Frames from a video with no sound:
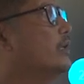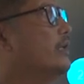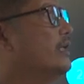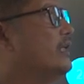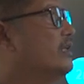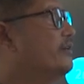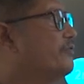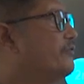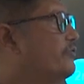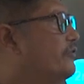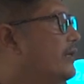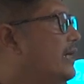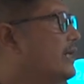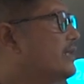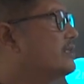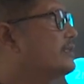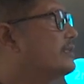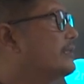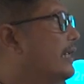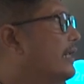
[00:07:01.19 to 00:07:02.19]
in the
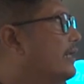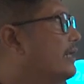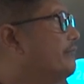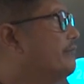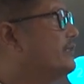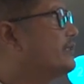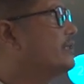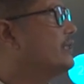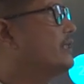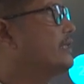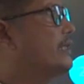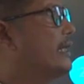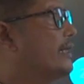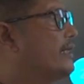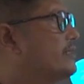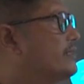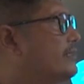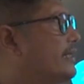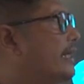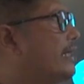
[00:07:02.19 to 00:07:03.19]
first cell division
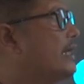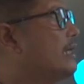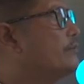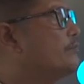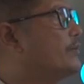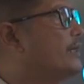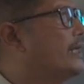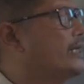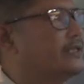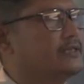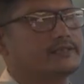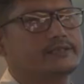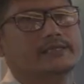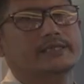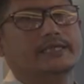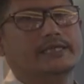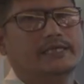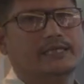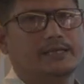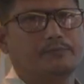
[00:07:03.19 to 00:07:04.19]
that is taking place
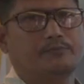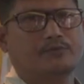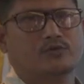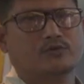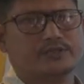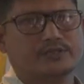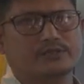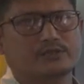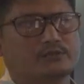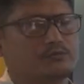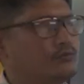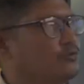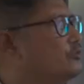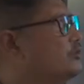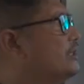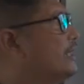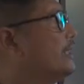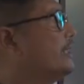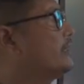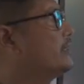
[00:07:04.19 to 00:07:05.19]
in the process of
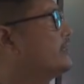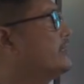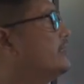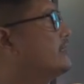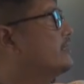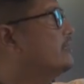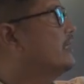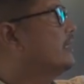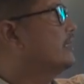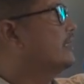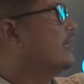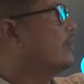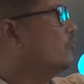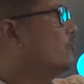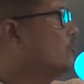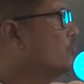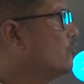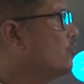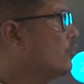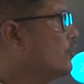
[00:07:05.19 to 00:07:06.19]
oogenesis, the
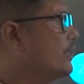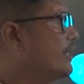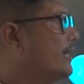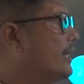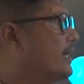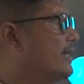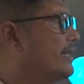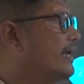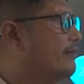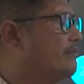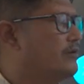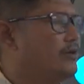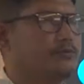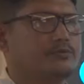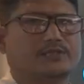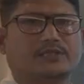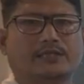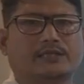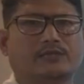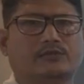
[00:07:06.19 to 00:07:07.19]
oogonia
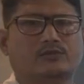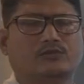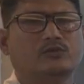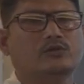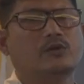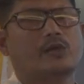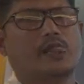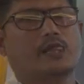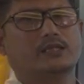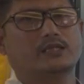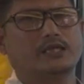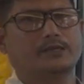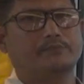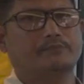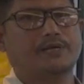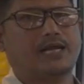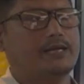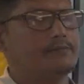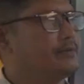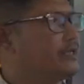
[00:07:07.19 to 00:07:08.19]
develops into the
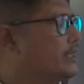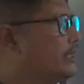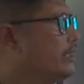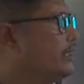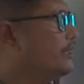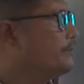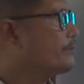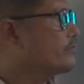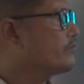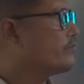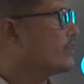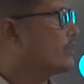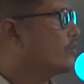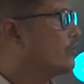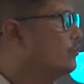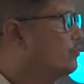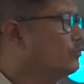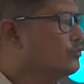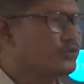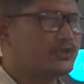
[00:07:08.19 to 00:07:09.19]
primary
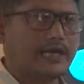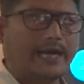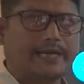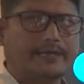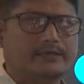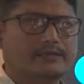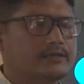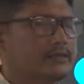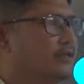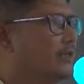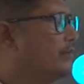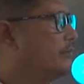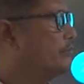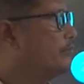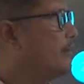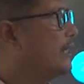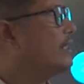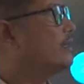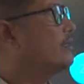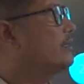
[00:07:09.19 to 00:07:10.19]
oocyte,
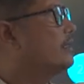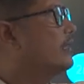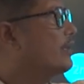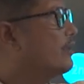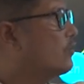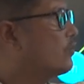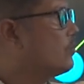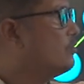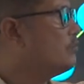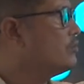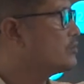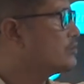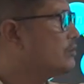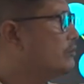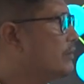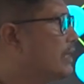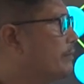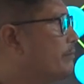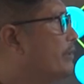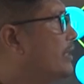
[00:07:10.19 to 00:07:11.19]
but the
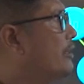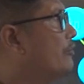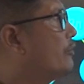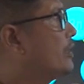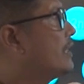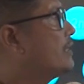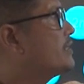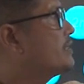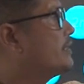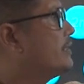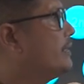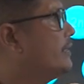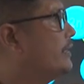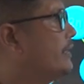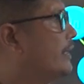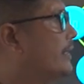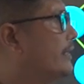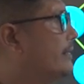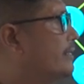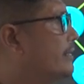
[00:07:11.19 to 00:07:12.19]
chromosome number, you can see
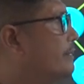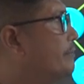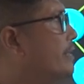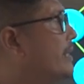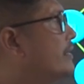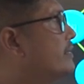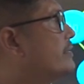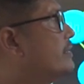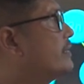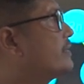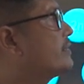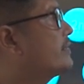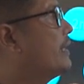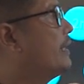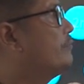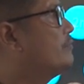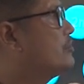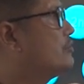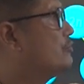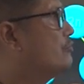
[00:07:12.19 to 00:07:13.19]
here, it remains the
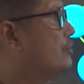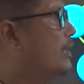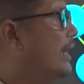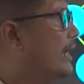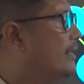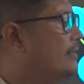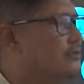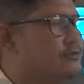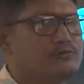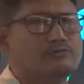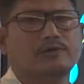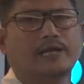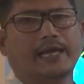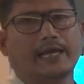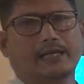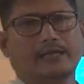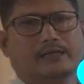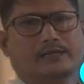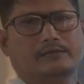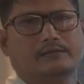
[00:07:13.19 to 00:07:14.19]
same, 2n,
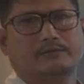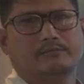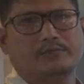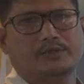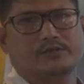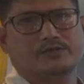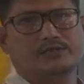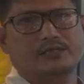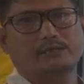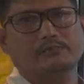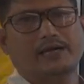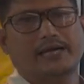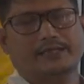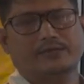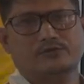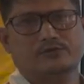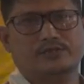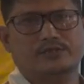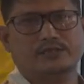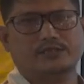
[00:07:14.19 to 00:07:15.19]
2n, because in
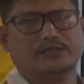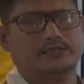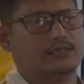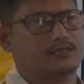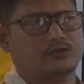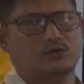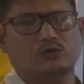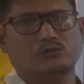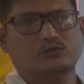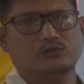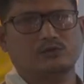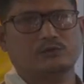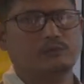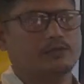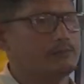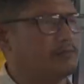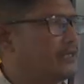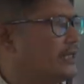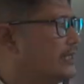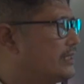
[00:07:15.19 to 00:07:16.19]
mitosis the chromosome
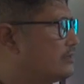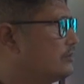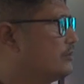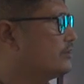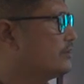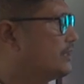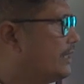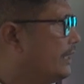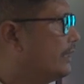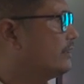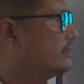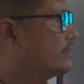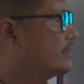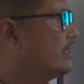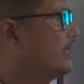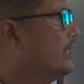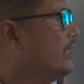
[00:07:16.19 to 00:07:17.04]
number does not change.